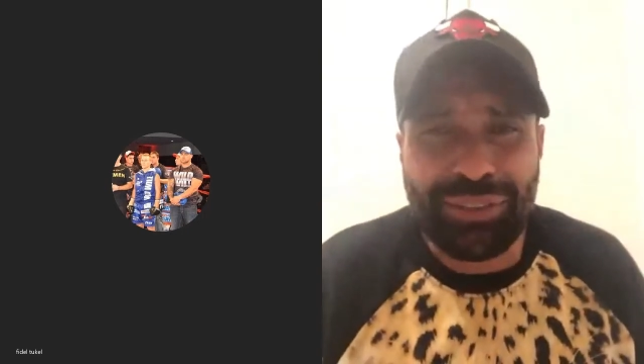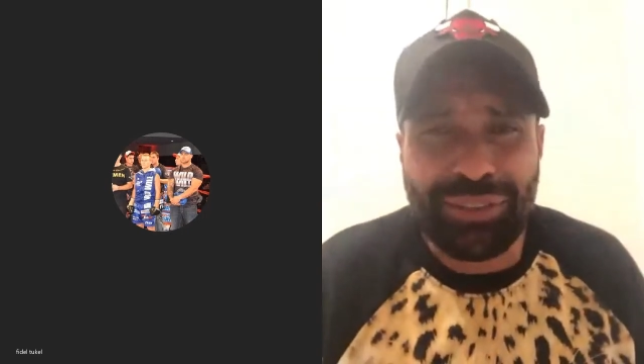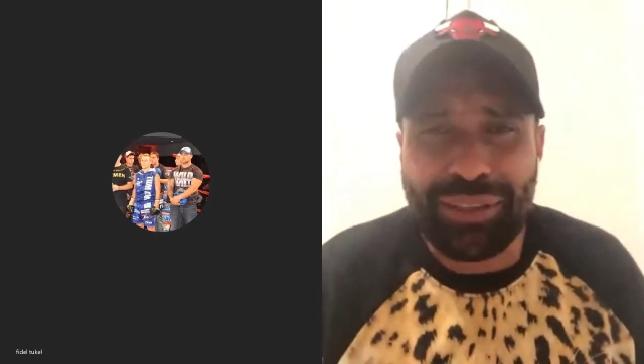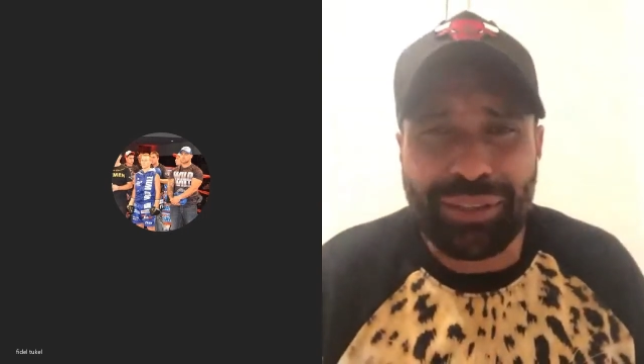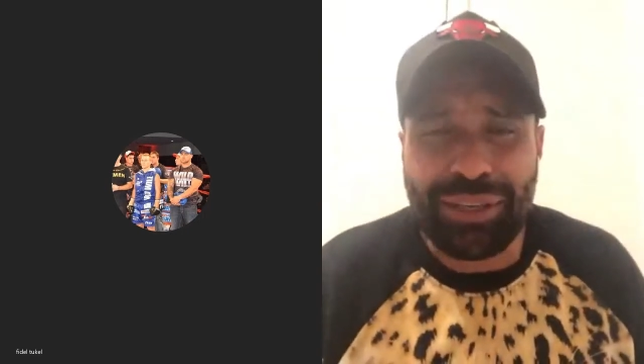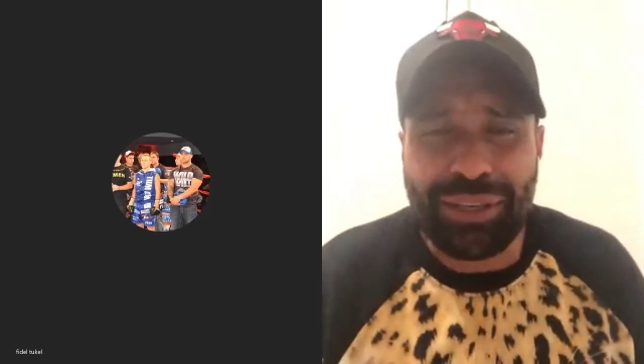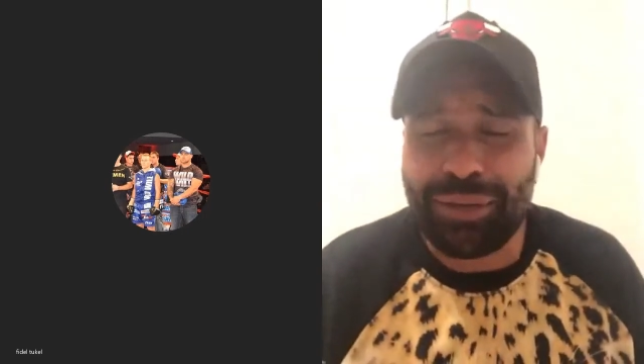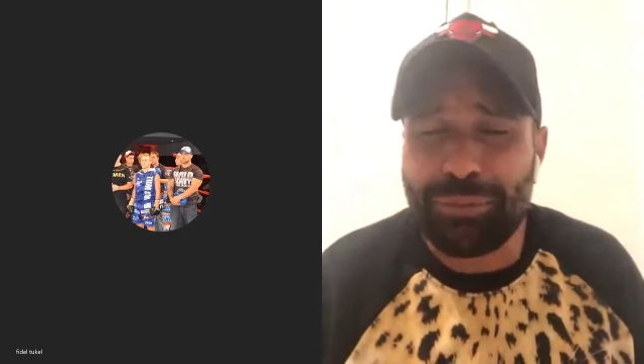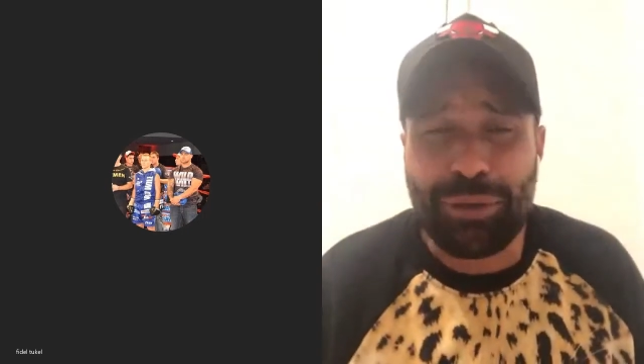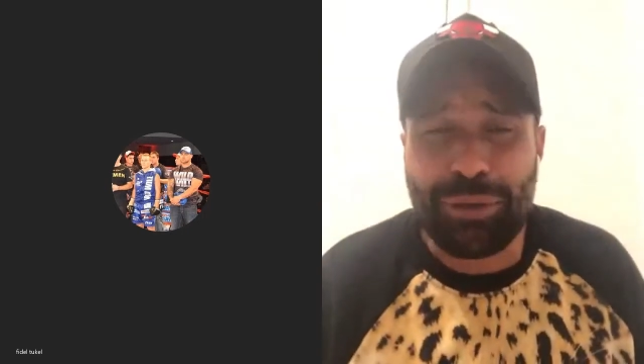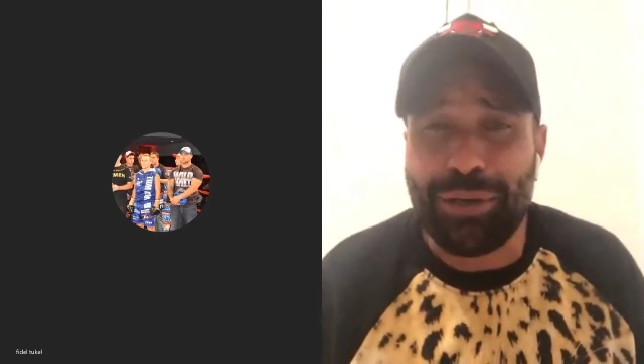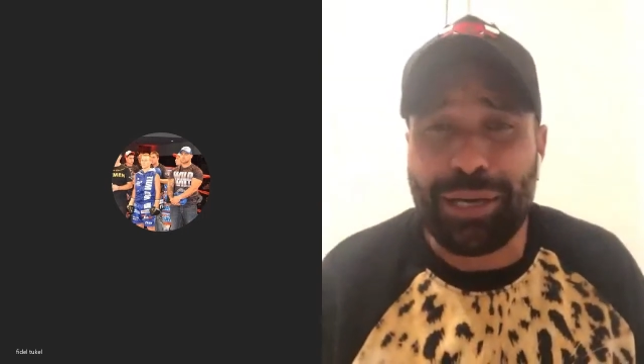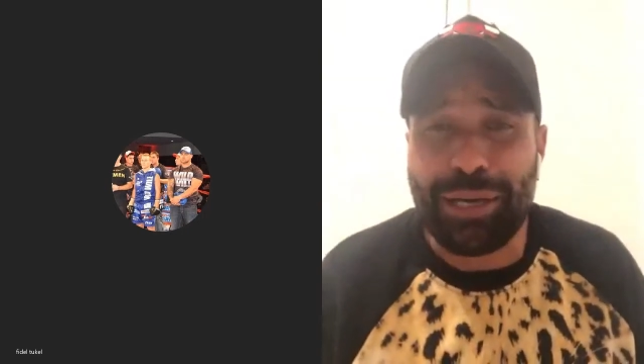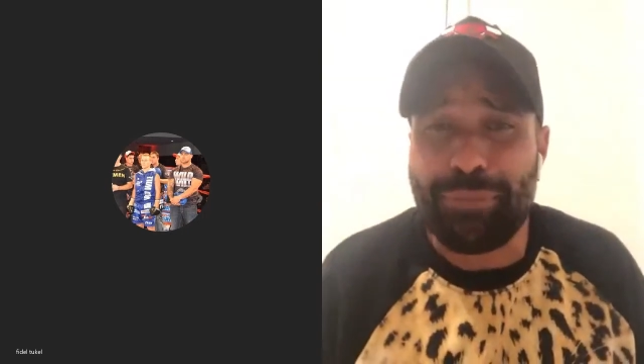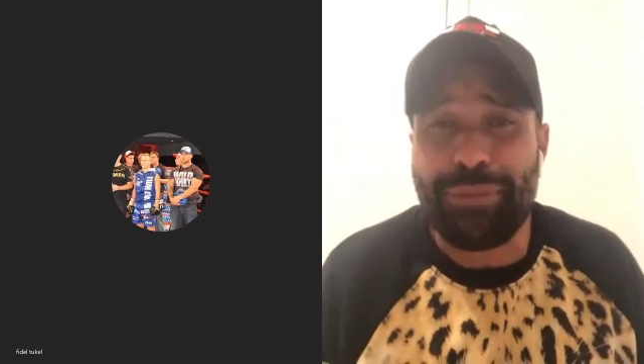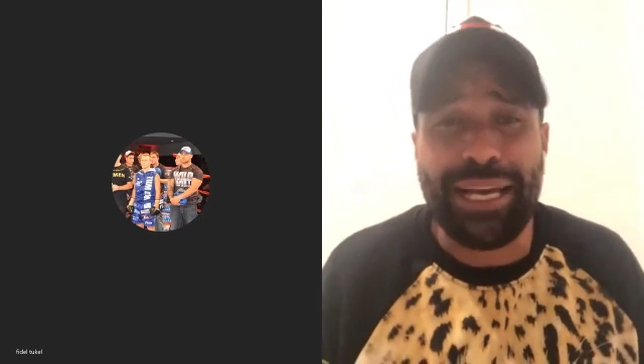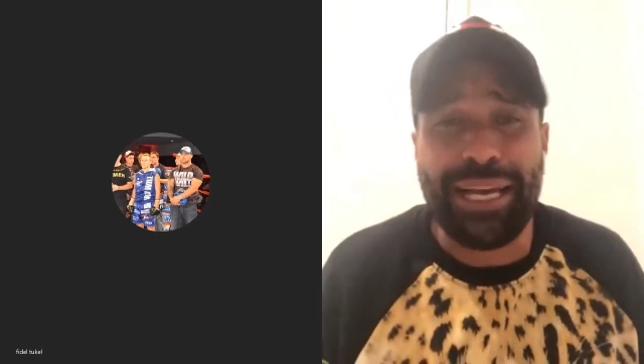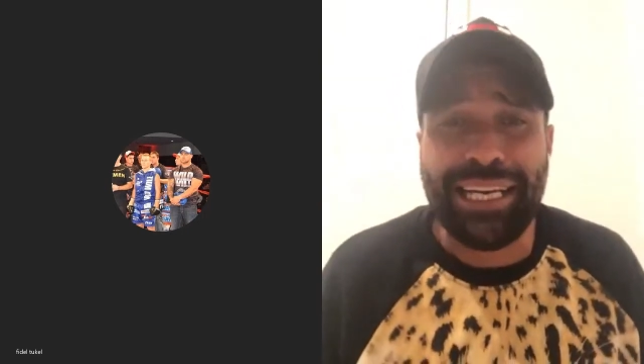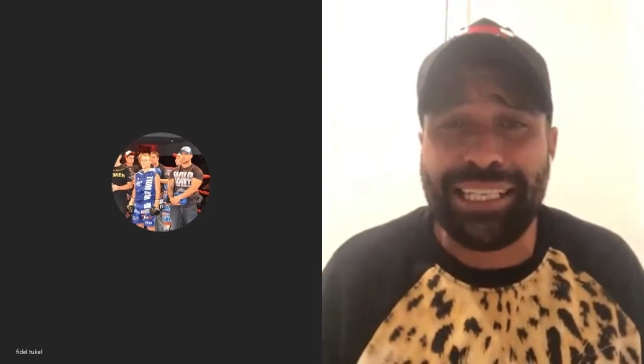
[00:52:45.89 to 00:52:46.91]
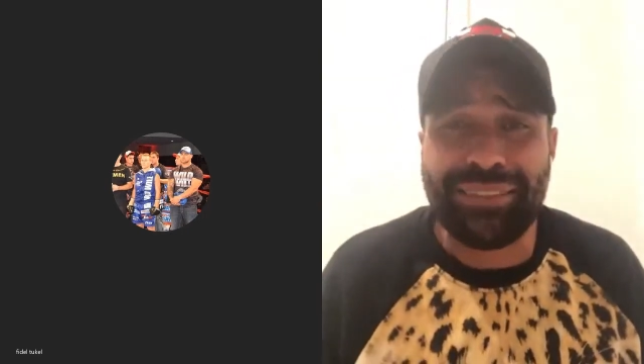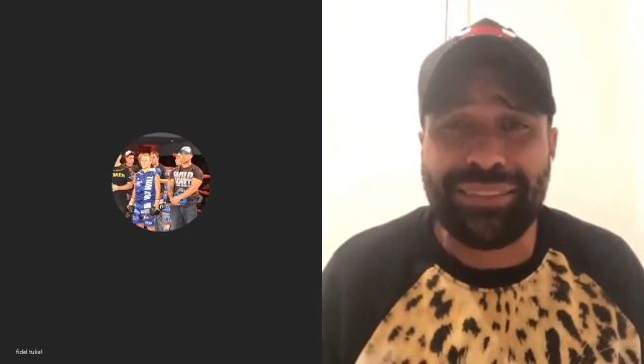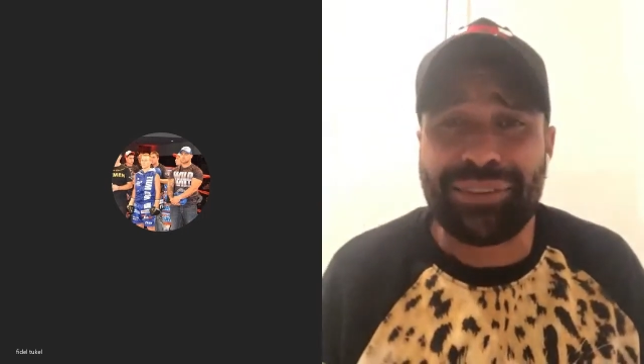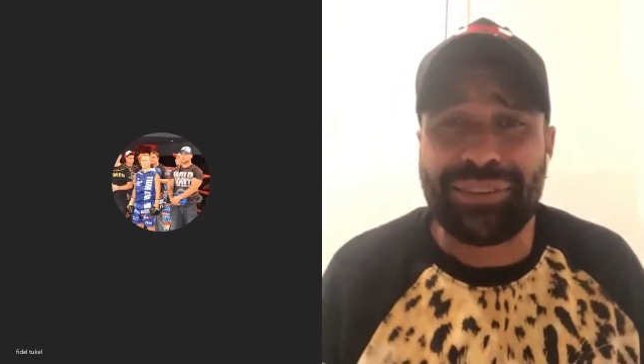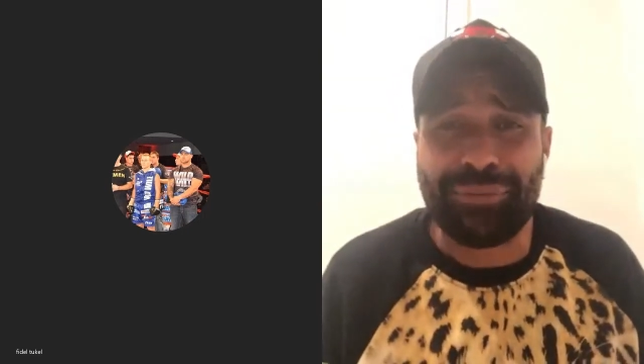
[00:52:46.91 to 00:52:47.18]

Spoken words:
If I'm grown up, man,